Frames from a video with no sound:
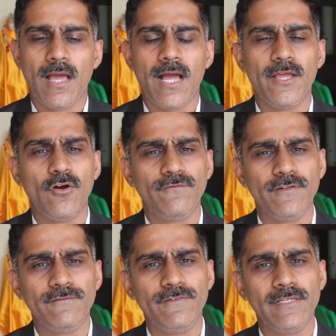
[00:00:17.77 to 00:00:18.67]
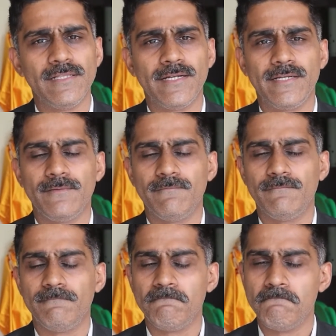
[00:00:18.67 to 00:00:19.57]
I often feel that
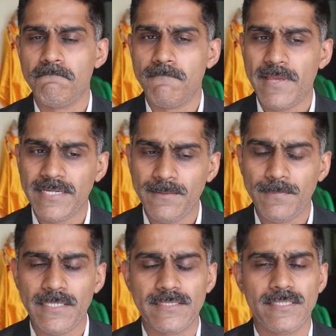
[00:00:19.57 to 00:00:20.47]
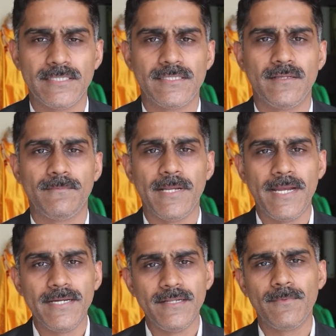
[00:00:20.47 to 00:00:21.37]
in many places the
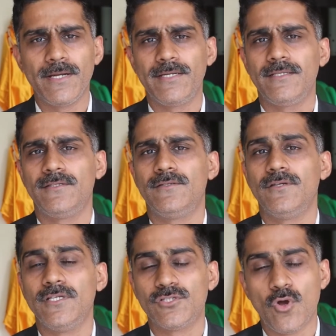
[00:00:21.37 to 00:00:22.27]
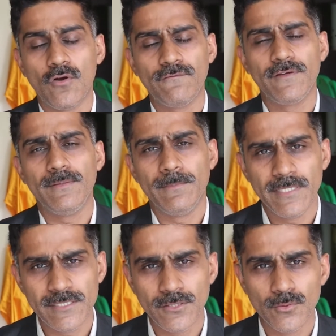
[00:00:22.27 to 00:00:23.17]
antibiotic is often
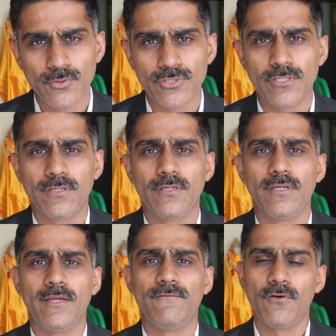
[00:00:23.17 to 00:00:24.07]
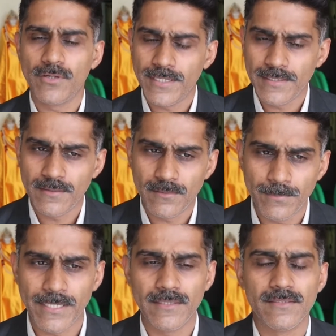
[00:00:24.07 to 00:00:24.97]
misused for dental
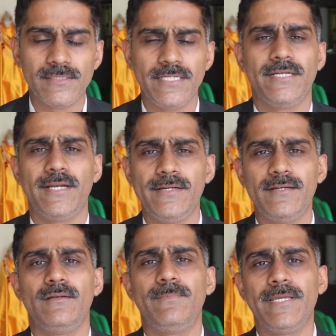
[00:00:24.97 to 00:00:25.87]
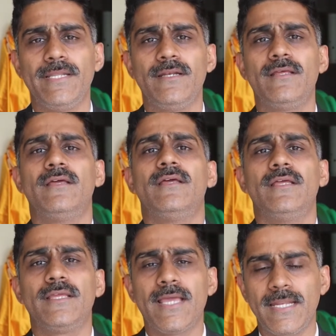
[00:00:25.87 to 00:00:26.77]
pain. See, dental pain
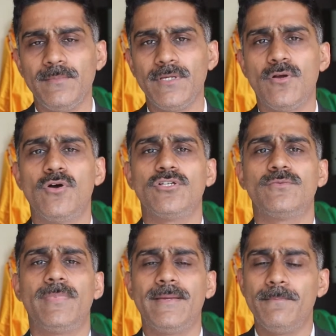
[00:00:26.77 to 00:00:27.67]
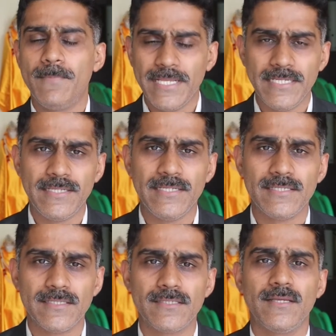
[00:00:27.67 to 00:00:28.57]
can be caused by many
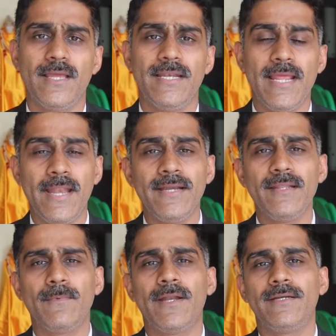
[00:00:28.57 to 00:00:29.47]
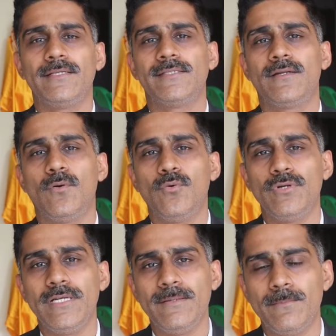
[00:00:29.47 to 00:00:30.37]
reasons, and antibiotics are
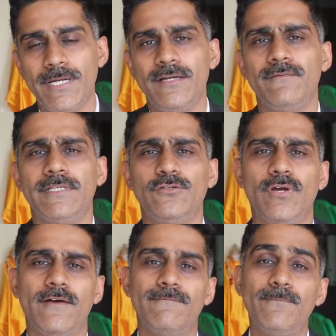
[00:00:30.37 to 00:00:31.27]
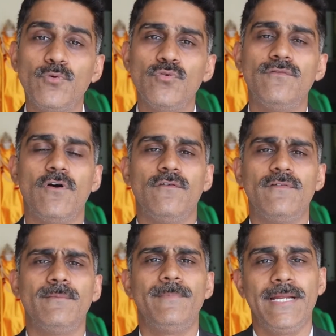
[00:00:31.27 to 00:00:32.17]
only meant when you have proof of
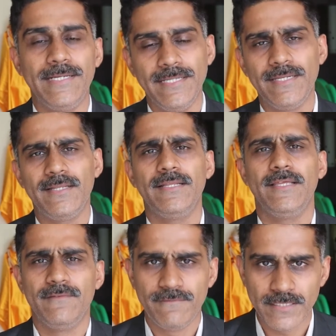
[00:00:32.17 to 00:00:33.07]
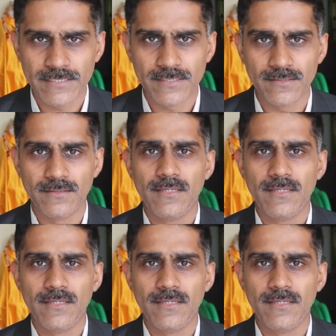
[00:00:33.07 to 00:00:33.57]
a bacterial infection.